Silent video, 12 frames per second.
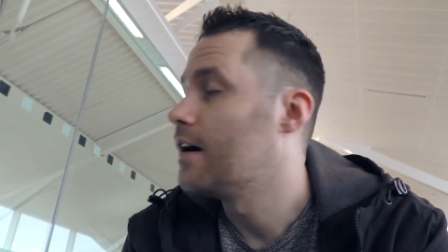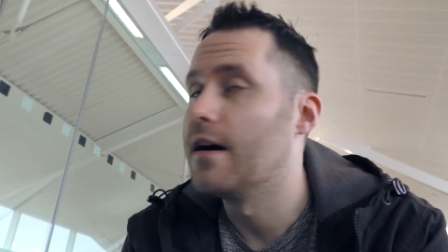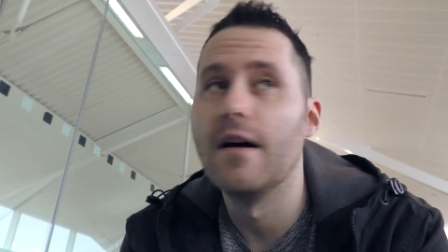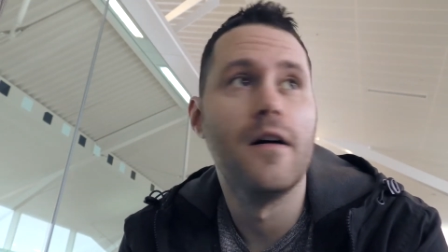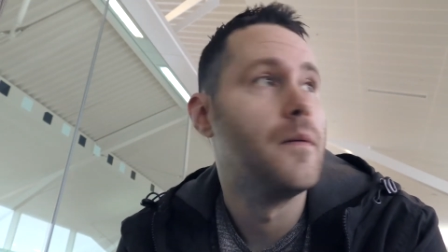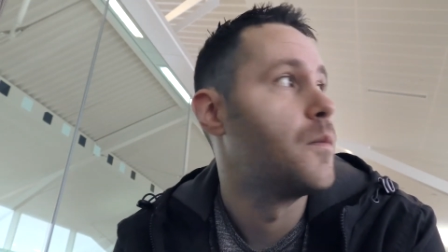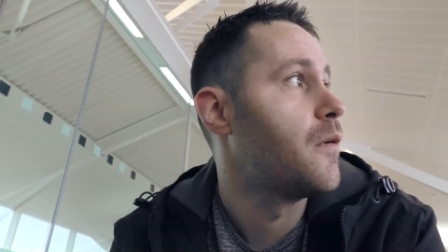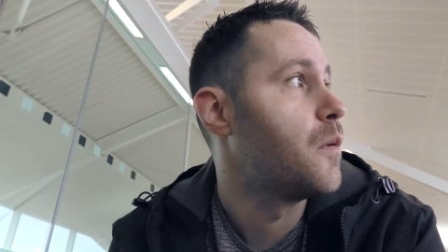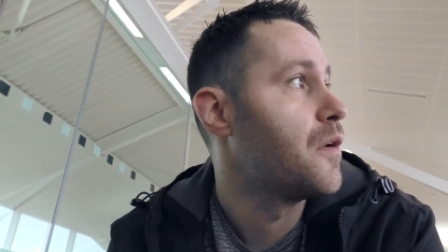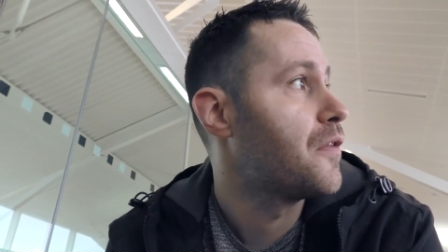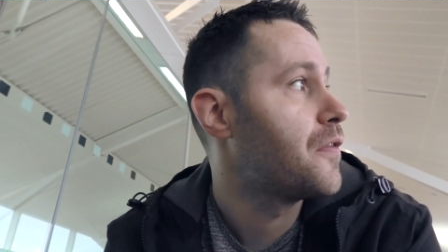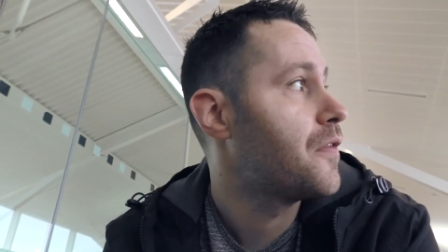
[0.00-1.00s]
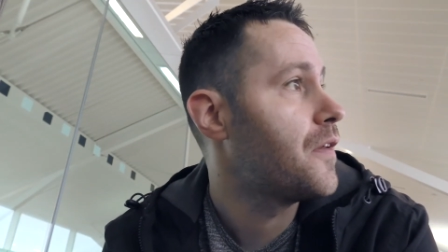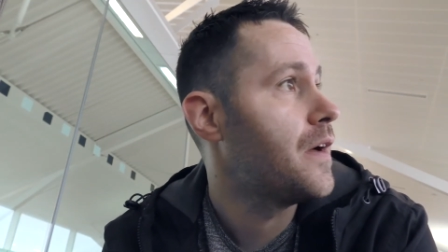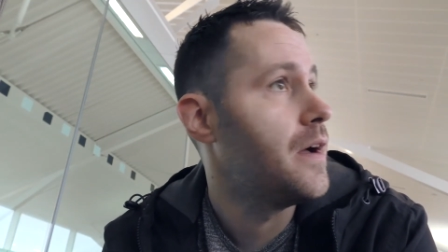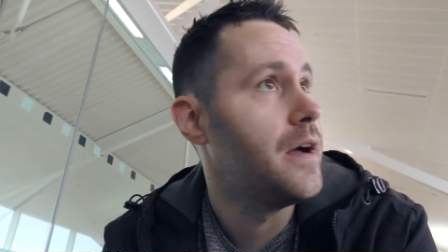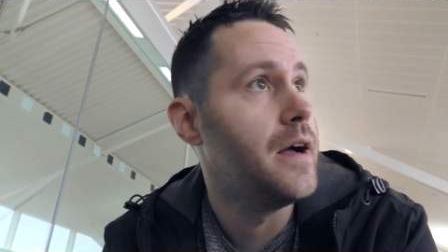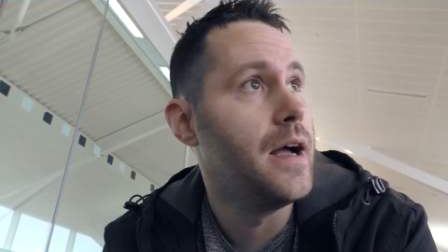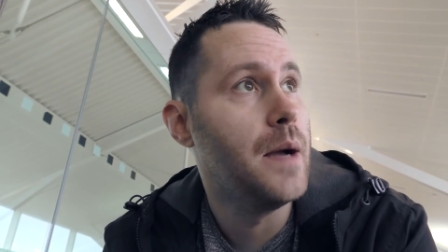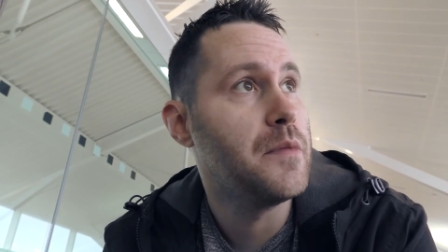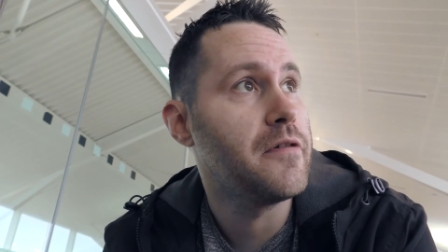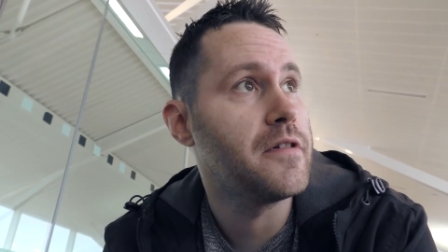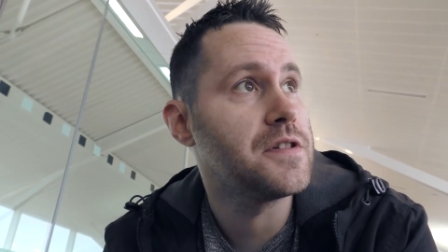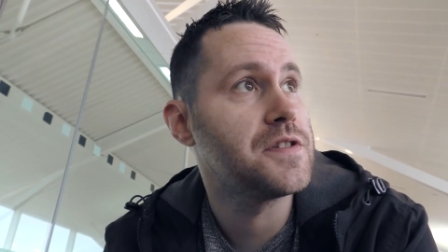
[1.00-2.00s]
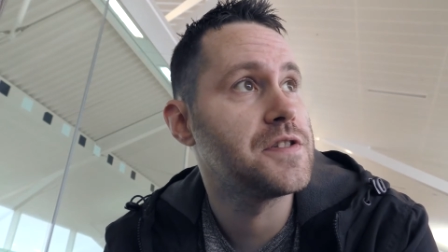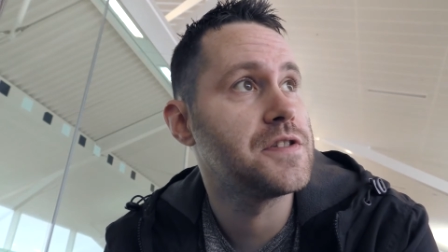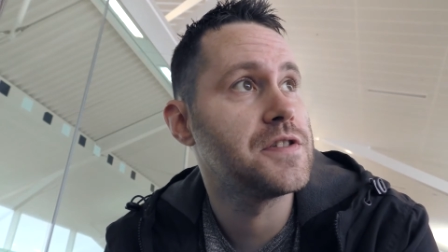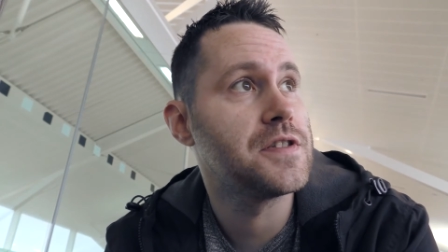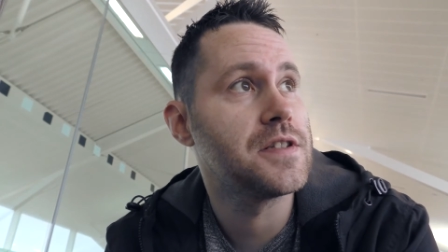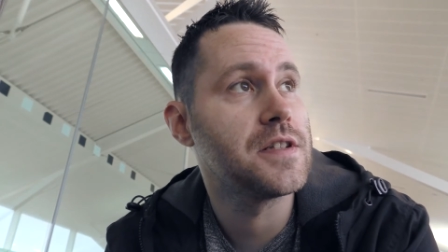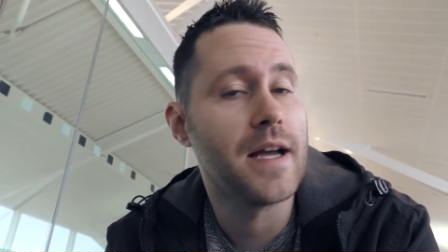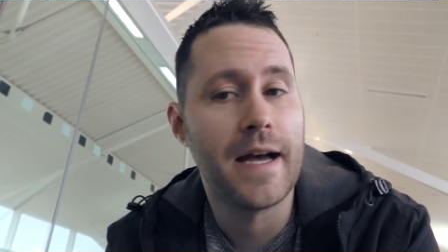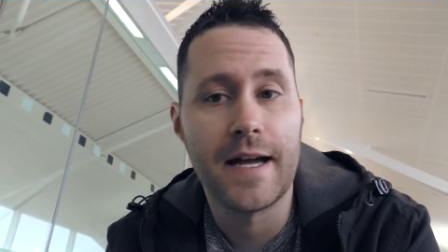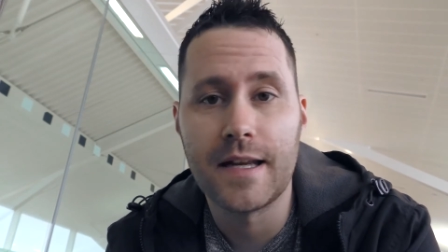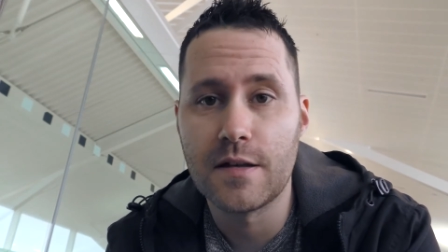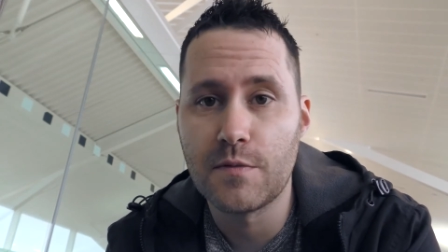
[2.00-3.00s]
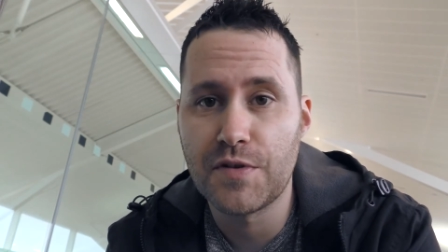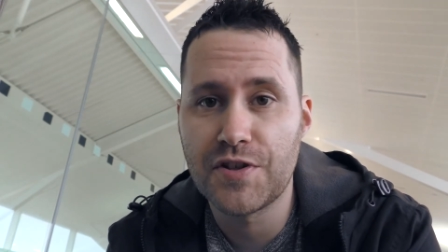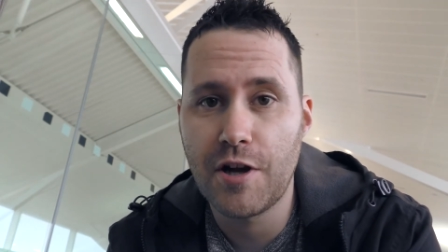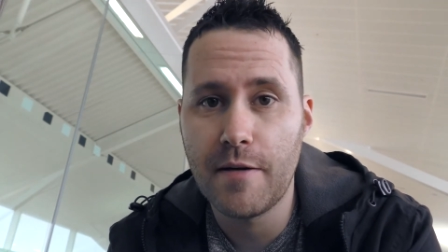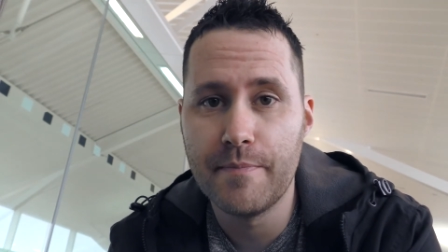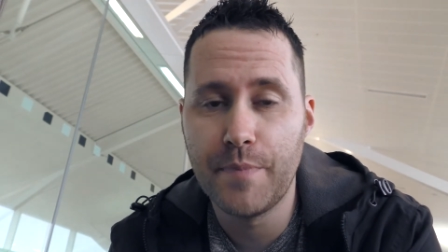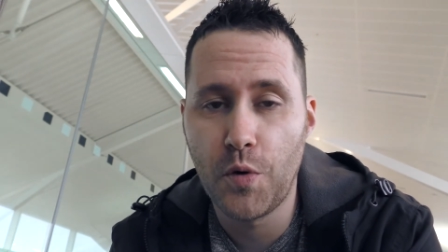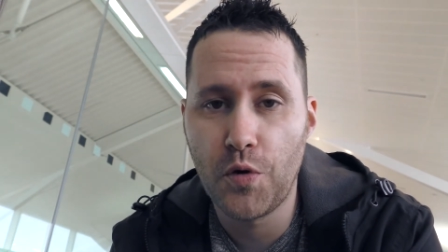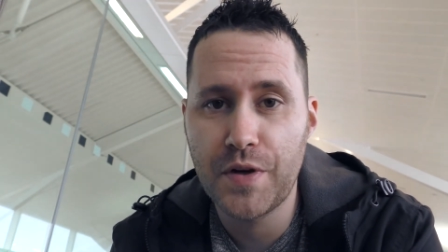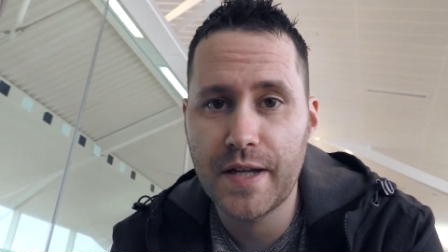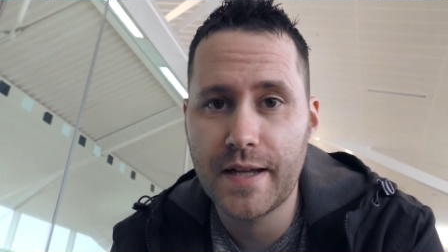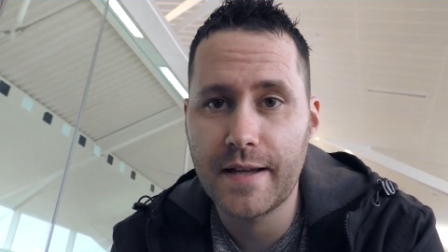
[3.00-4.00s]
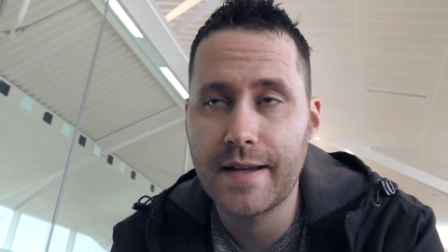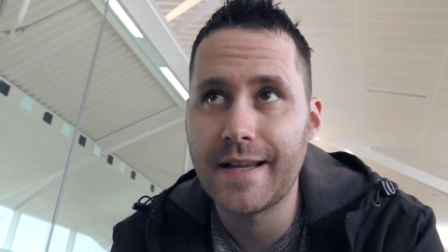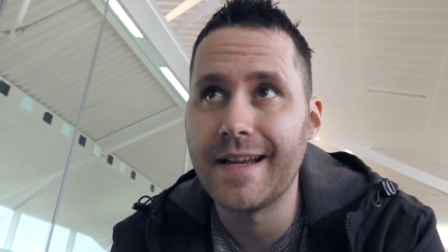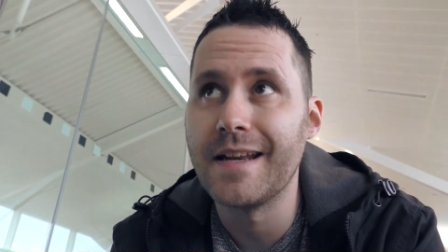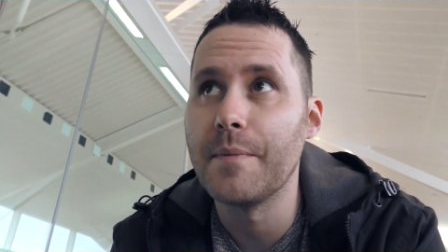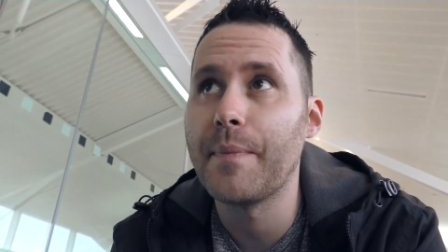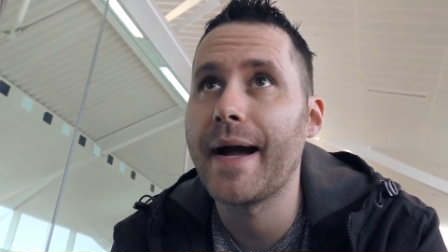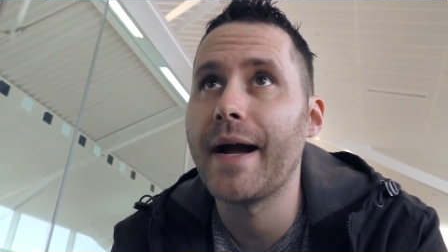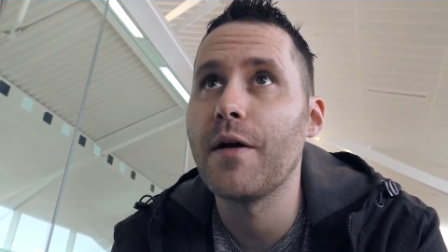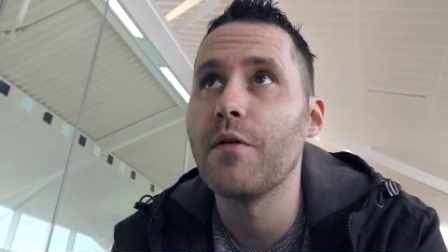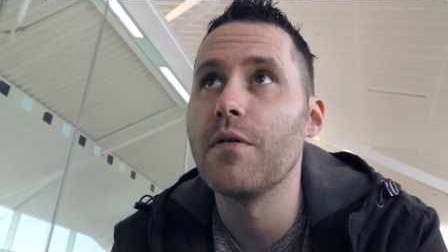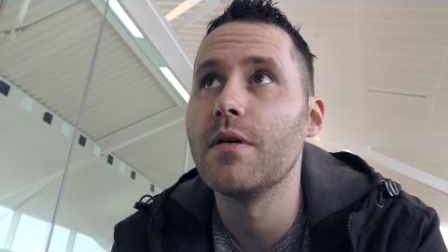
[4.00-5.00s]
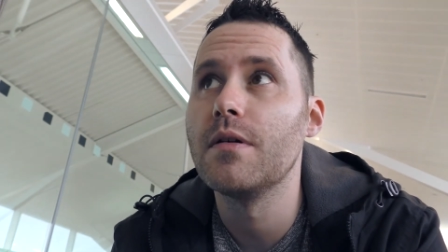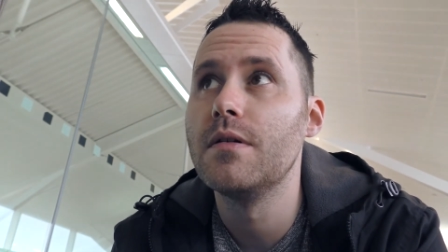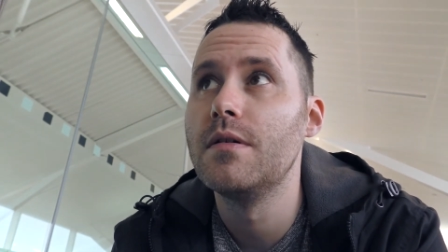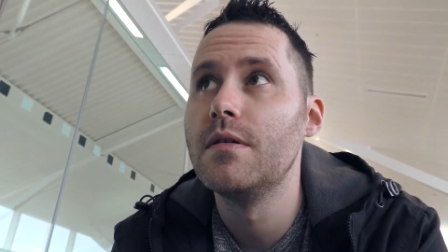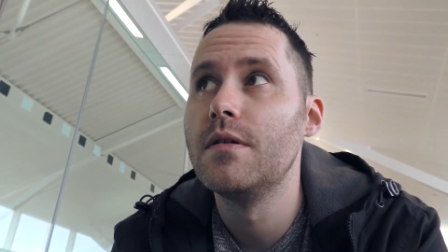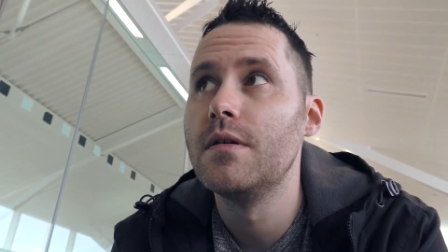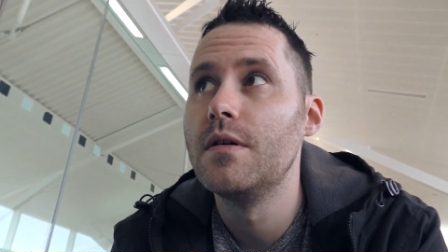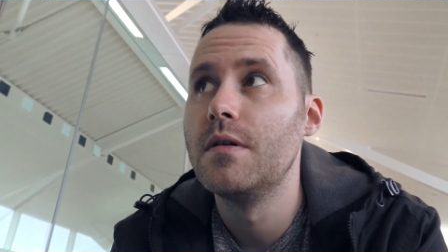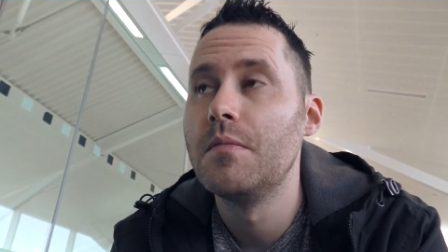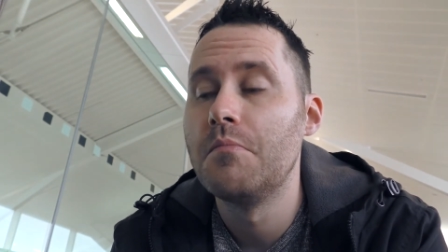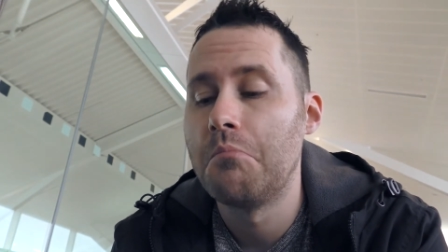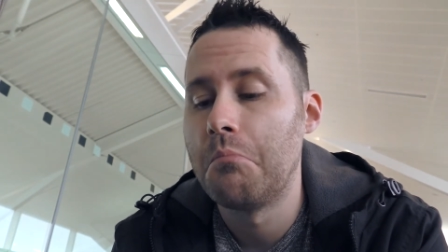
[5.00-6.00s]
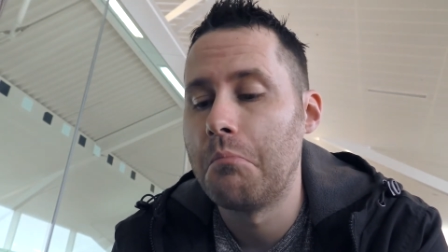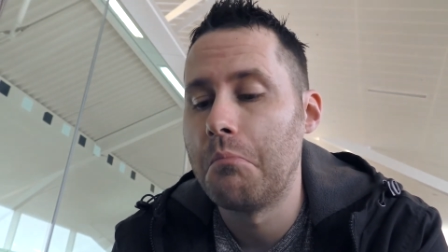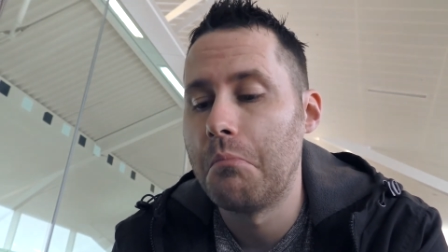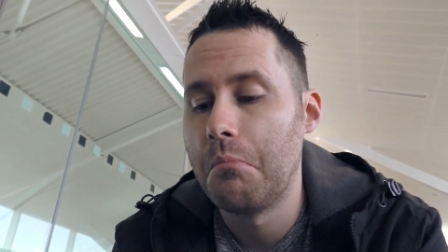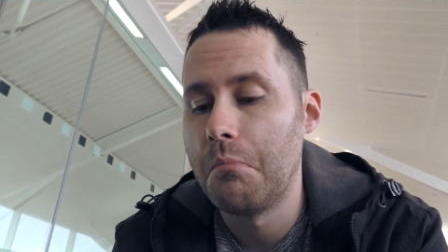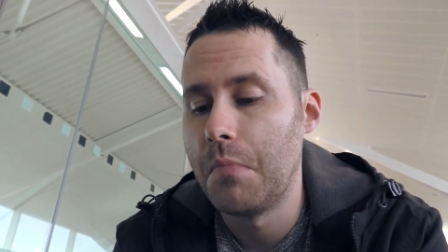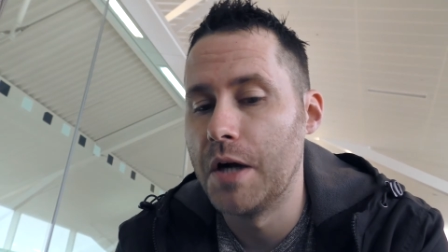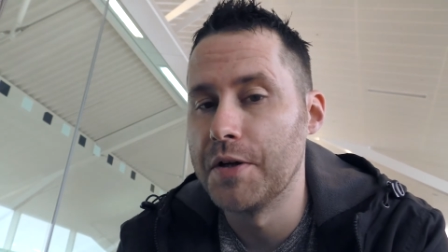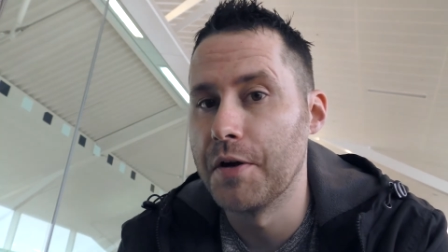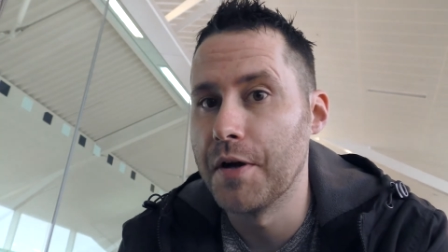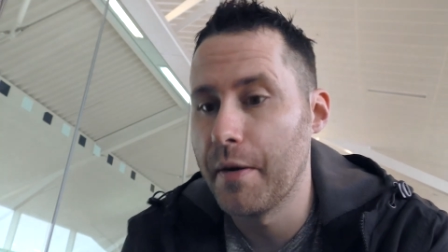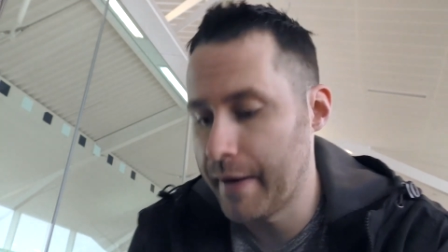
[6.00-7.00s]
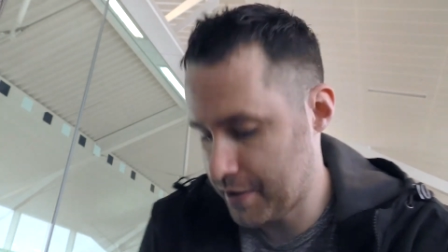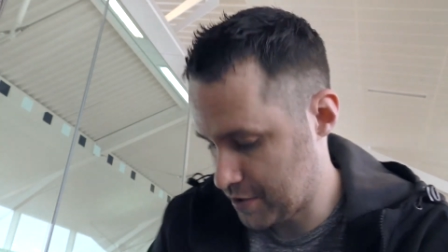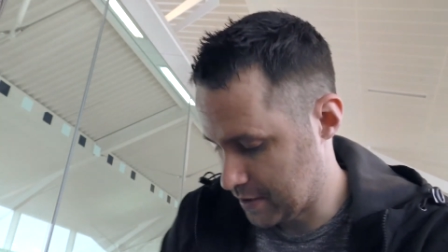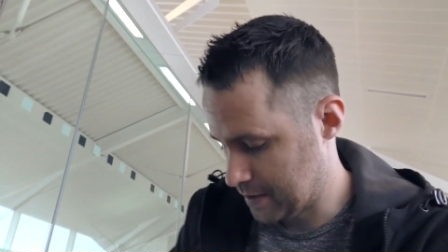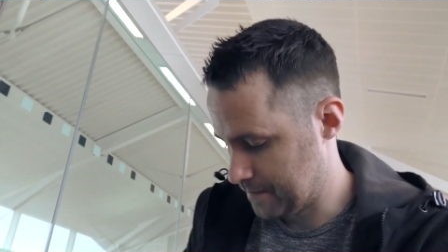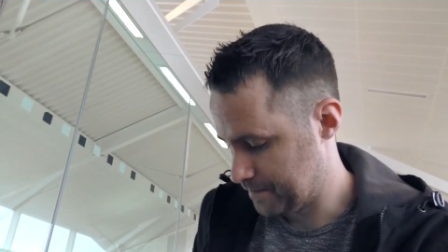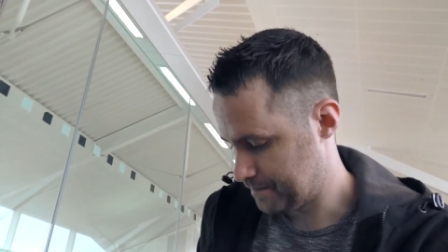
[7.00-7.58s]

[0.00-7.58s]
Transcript: Um, we're with Emirates and we started boarding in about, I don't know actually,